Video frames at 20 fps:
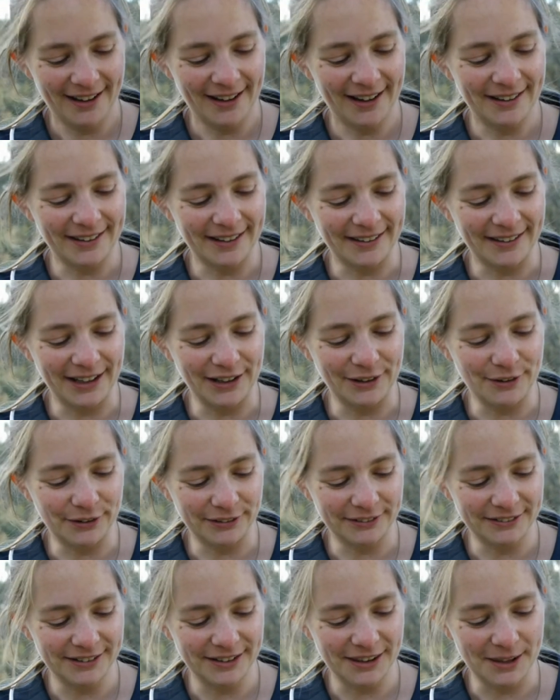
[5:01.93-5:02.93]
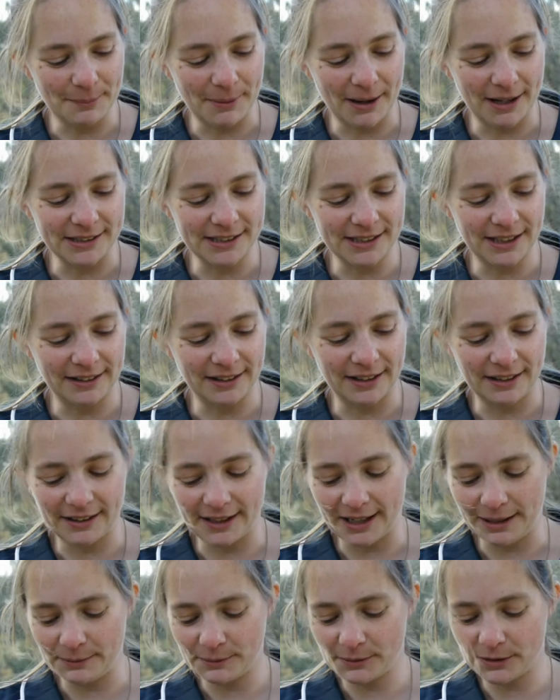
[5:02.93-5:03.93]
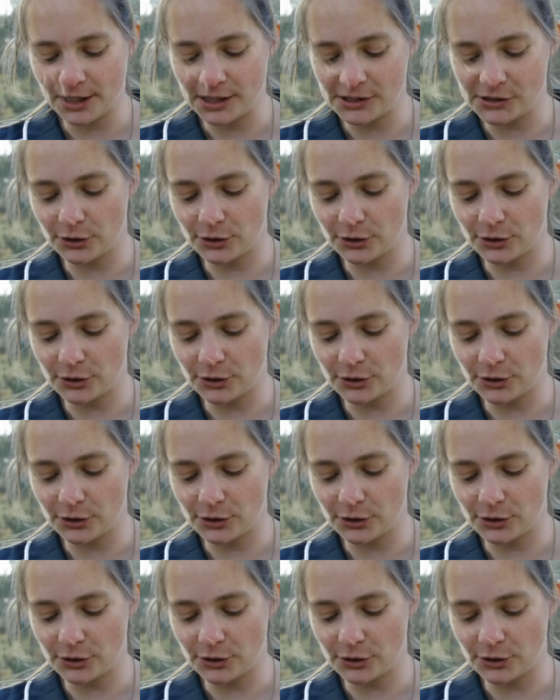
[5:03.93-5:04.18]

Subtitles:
and then they got the mud and then they